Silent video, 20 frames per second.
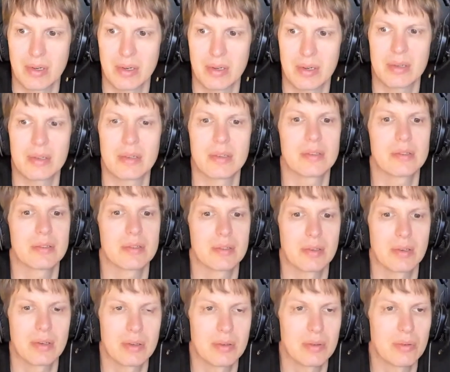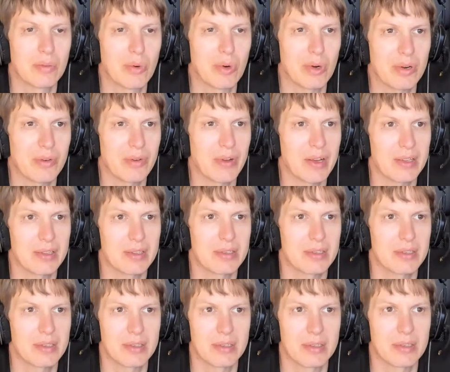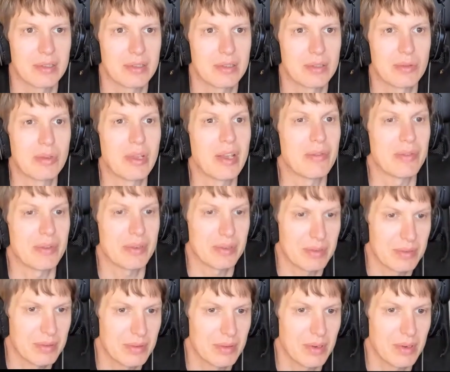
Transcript: uh, uh, work that uh, together,